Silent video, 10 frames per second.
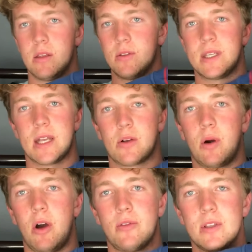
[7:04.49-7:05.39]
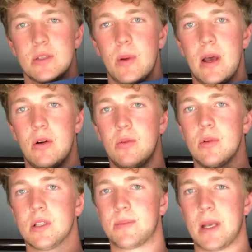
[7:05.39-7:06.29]
You see that quite often as well,
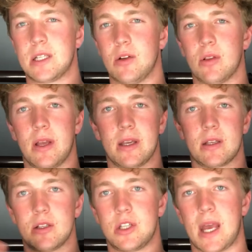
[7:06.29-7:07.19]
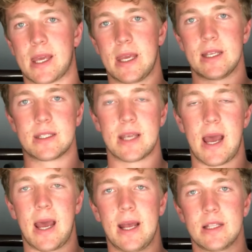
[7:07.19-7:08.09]
especially on like jackets
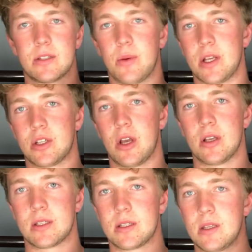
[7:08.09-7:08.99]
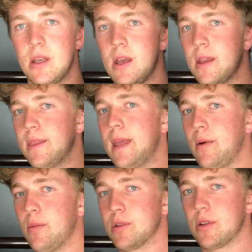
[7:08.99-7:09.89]
and sweatshirts.
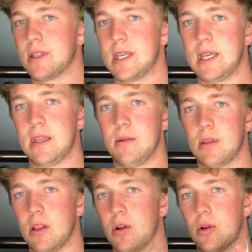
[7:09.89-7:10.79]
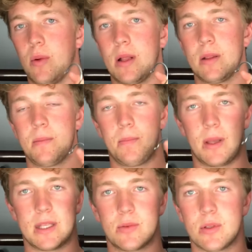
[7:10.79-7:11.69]
That one was on a tee, the longer one,
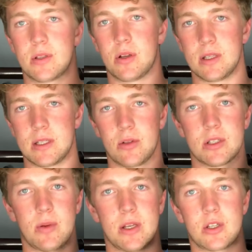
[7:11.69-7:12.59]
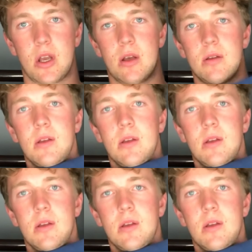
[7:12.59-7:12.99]
but this one is on a sweatshirt.